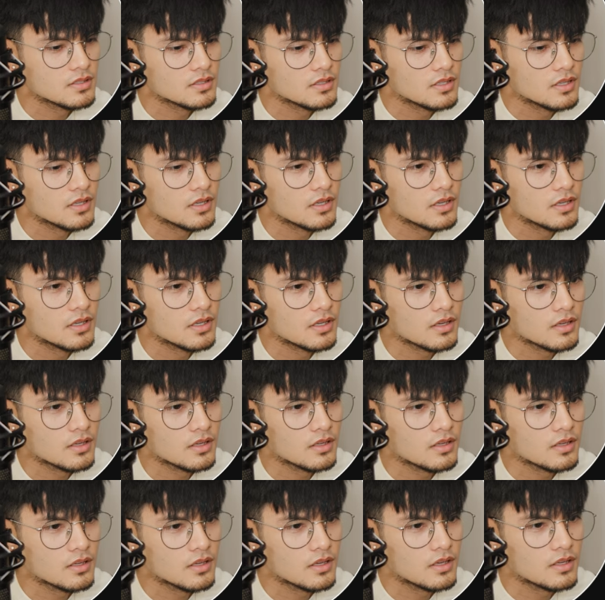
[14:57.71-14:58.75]
Thing.
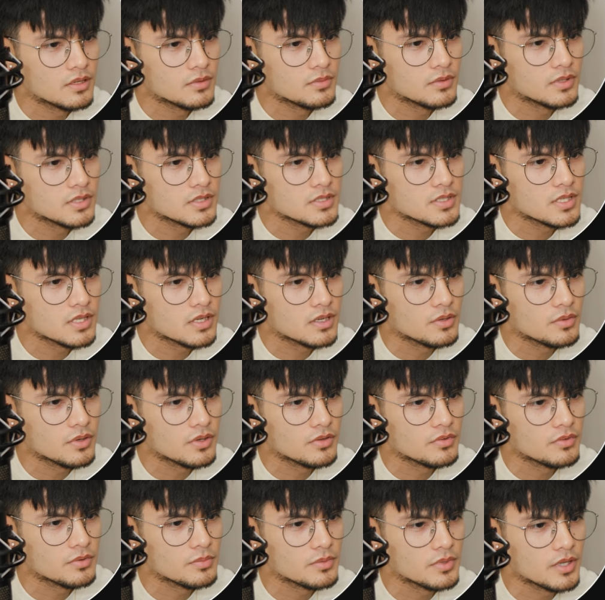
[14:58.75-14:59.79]
I don't want to take away
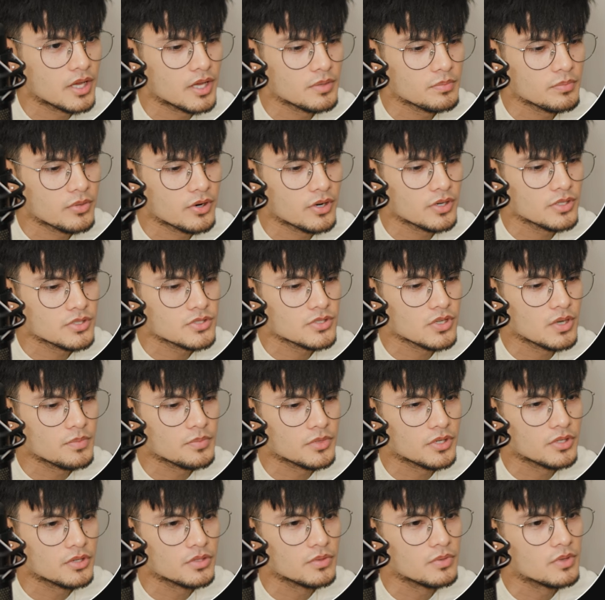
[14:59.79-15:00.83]
from that part, so I'm
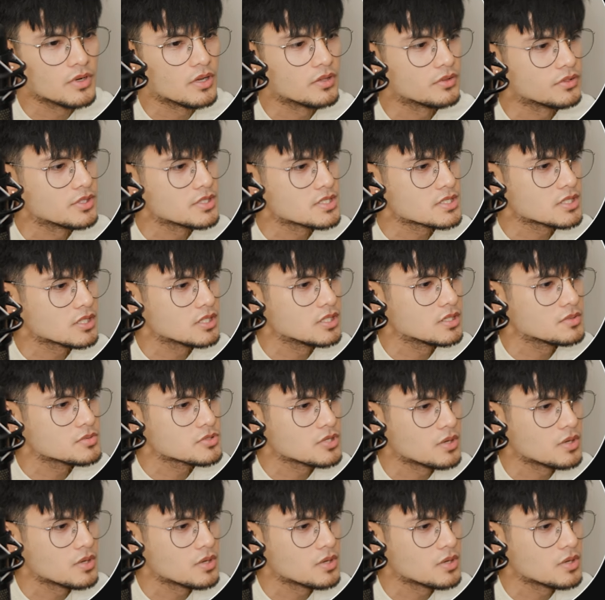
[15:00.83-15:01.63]
going to do it on this clip.